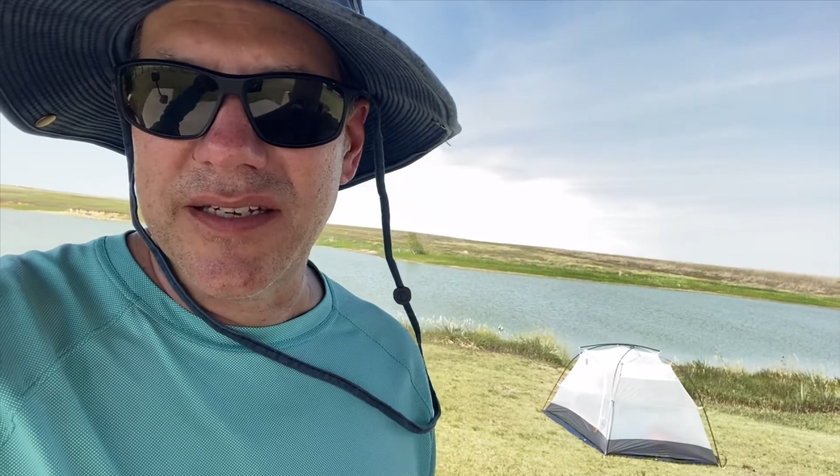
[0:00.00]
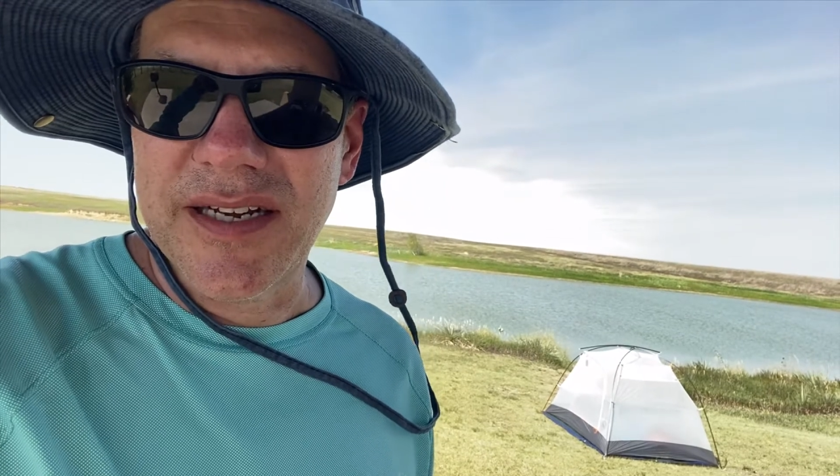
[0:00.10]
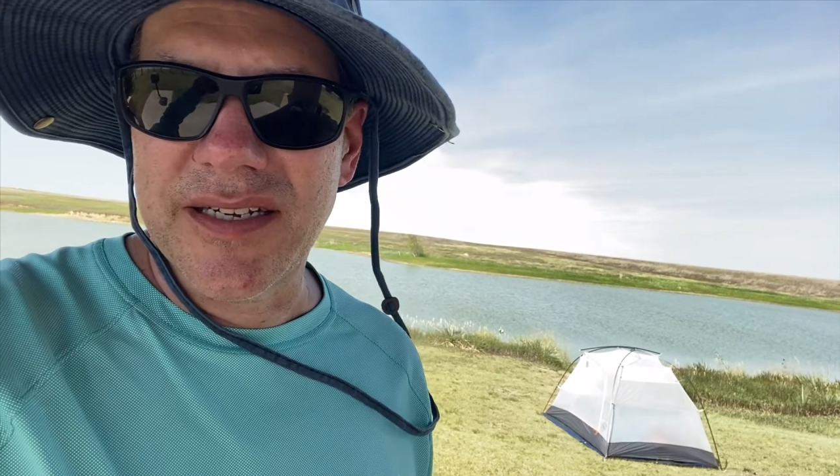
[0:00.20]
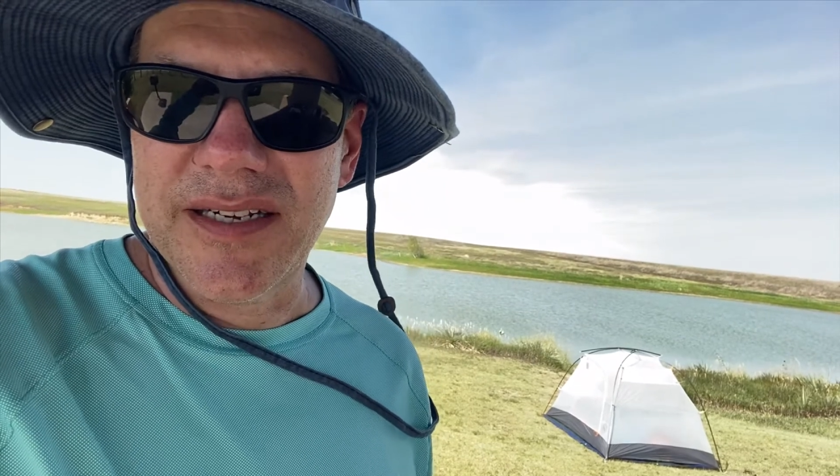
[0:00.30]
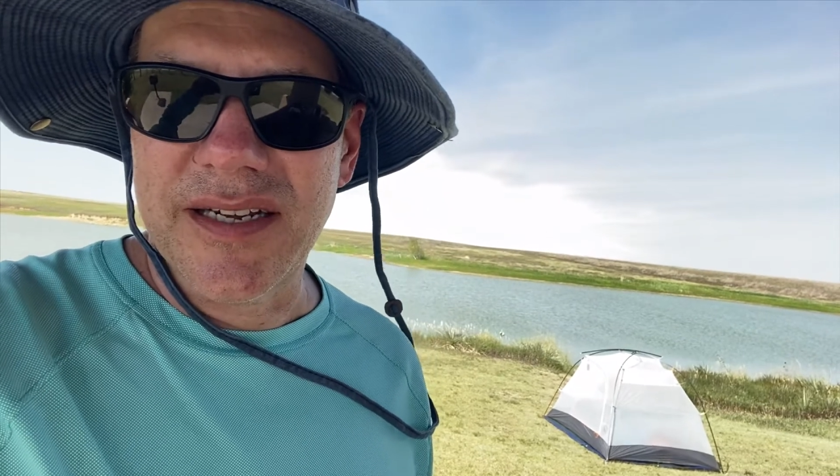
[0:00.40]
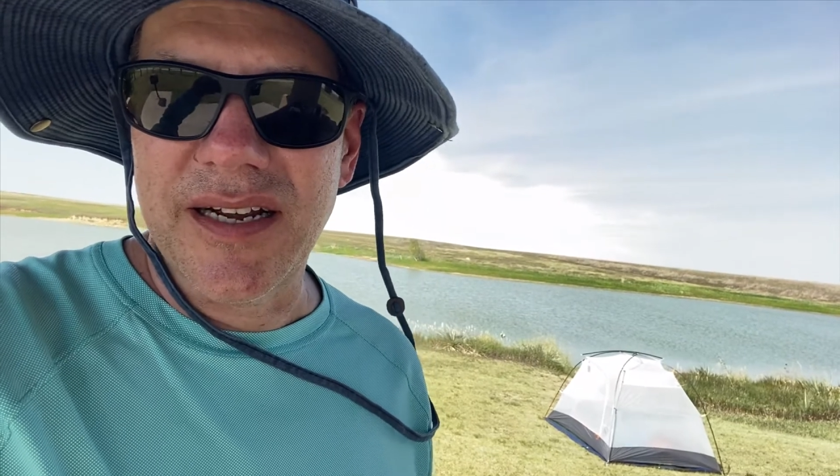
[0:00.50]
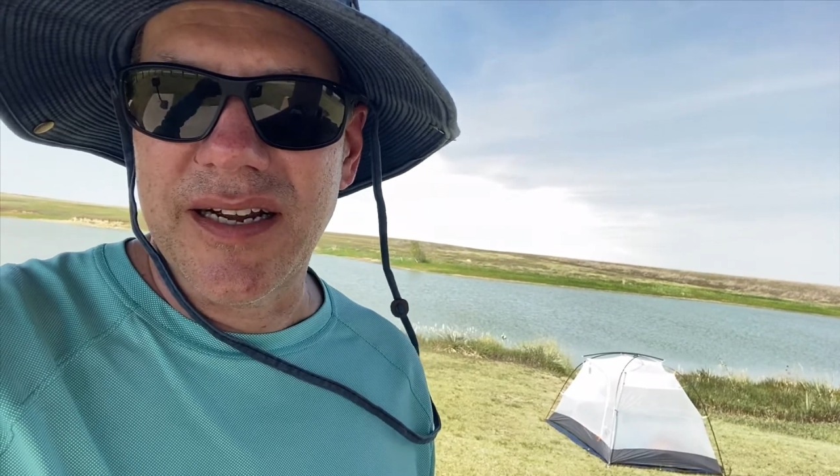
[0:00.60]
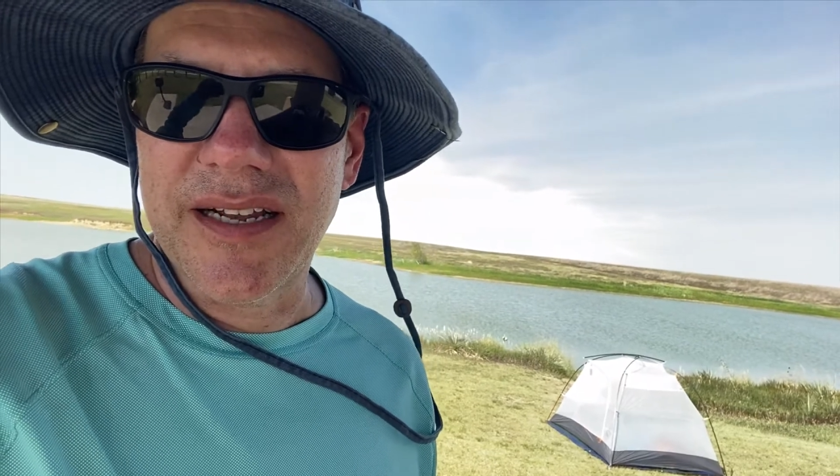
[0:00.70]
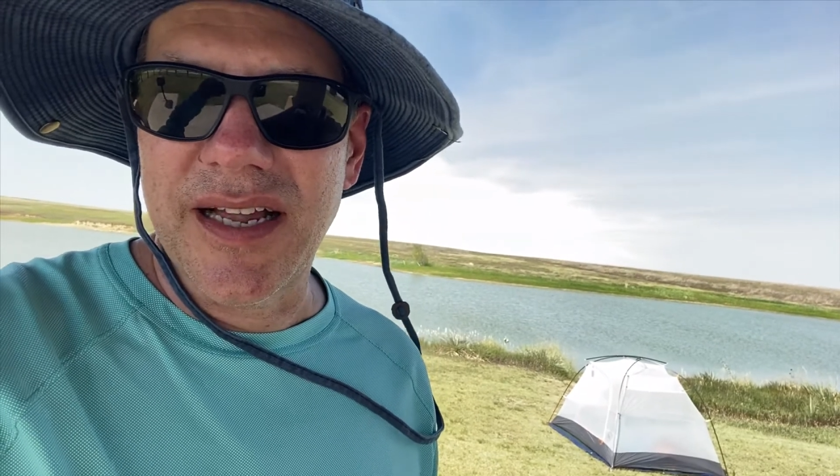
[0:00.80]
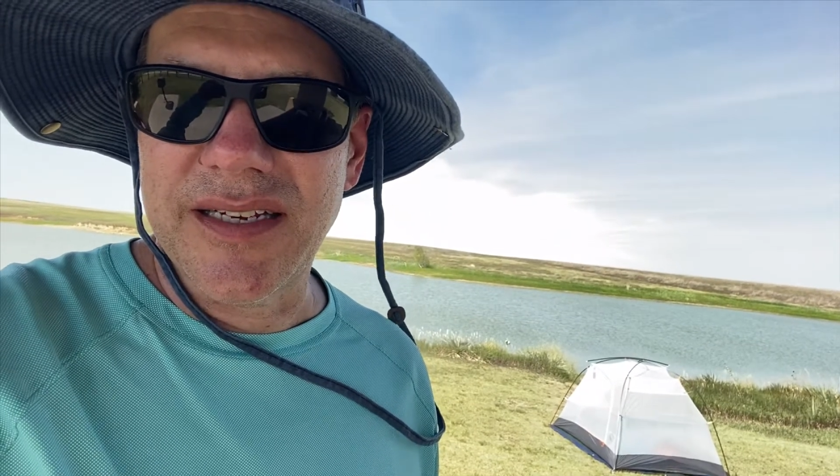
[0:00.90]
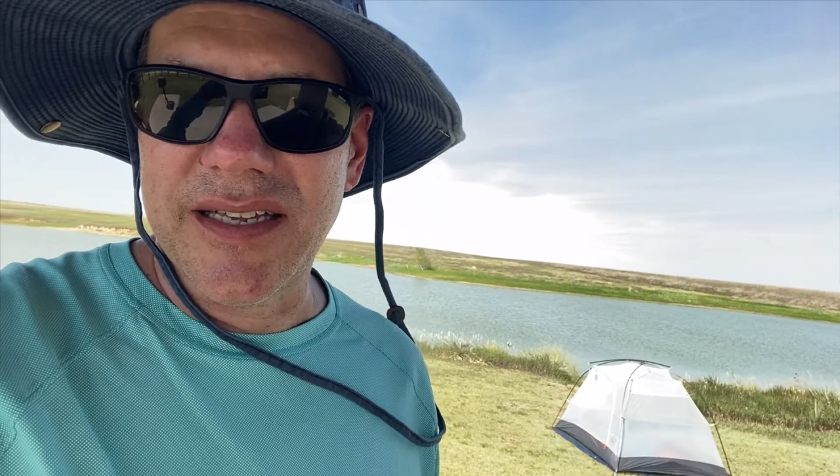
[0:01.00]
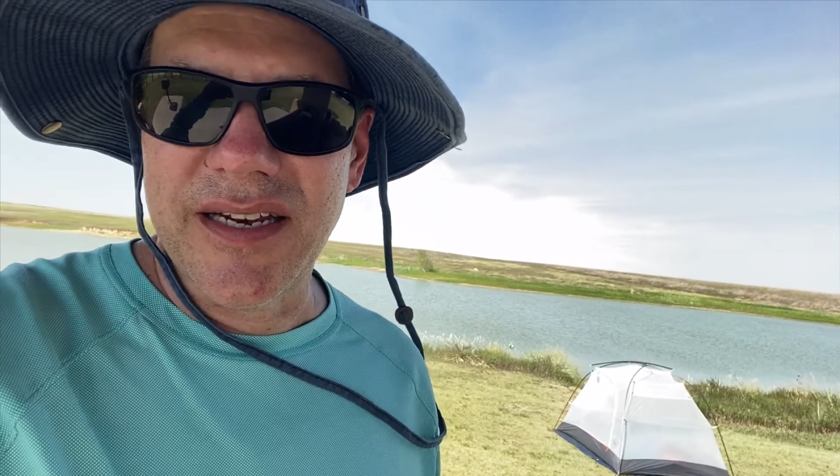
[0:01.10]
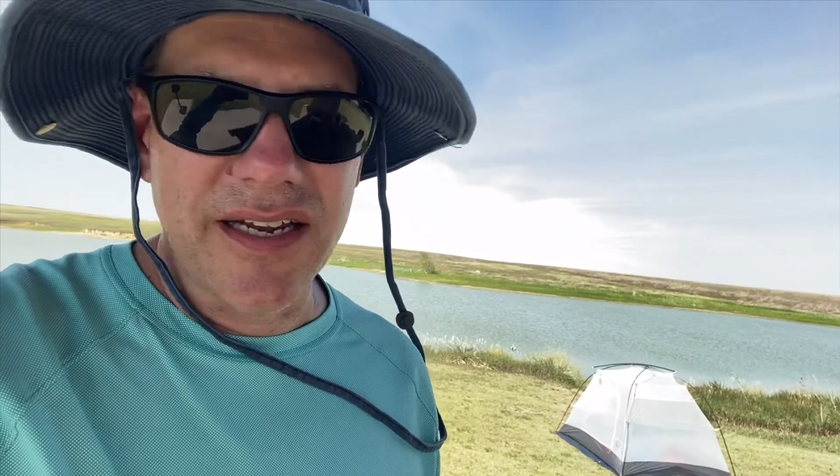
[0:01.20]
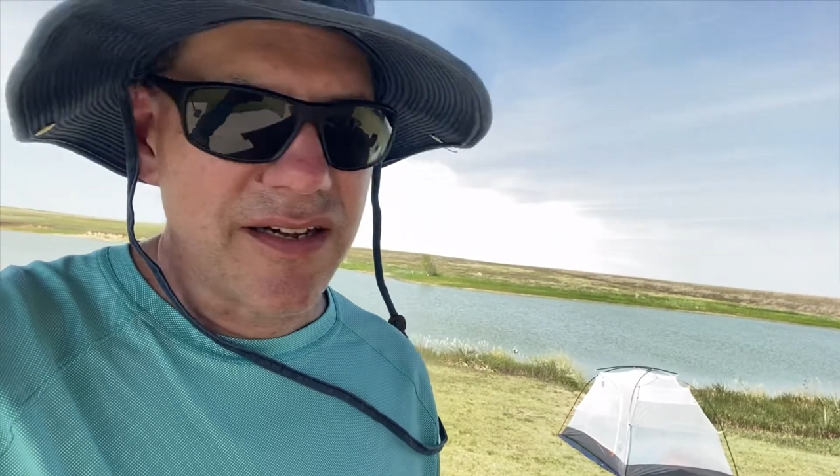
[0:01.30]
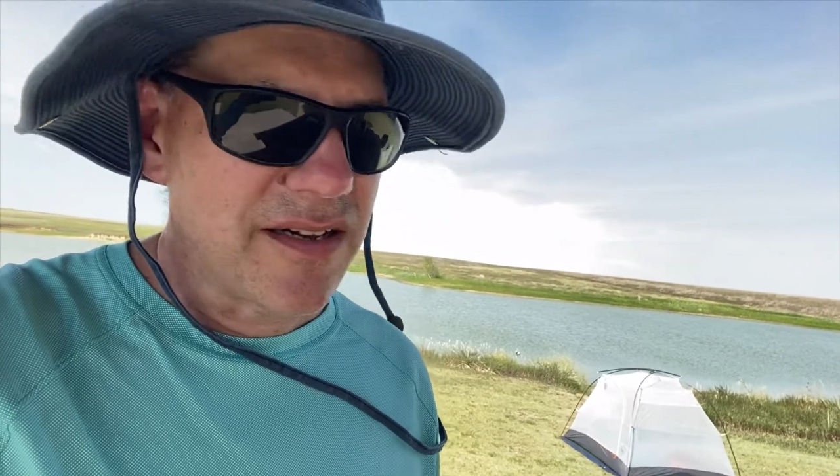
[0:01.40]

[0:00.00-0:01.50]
That's the deal.